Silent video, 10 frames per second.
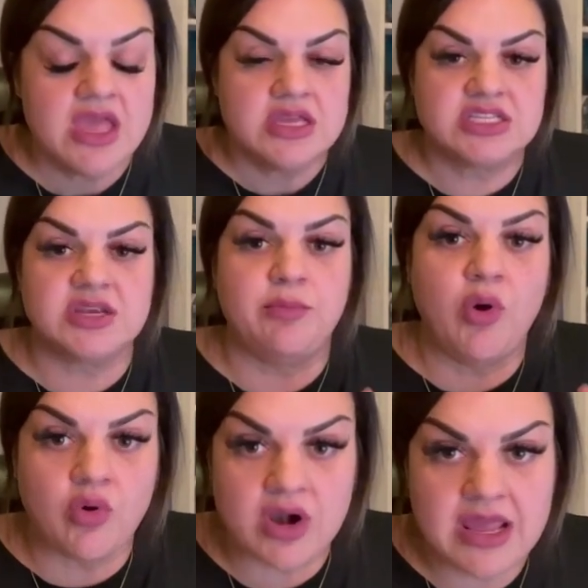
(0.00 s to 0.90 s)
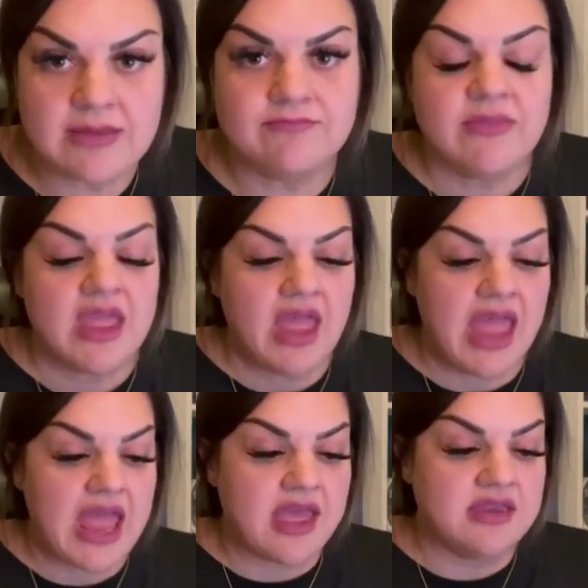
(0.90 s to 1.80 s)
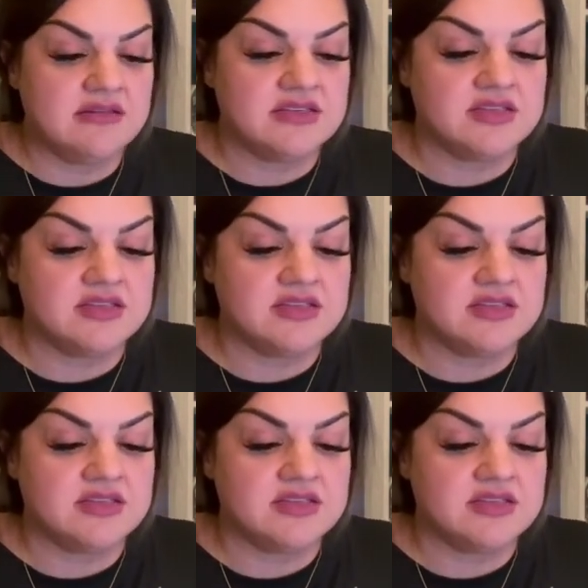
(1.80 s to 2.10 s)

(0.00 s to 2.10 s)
supporting and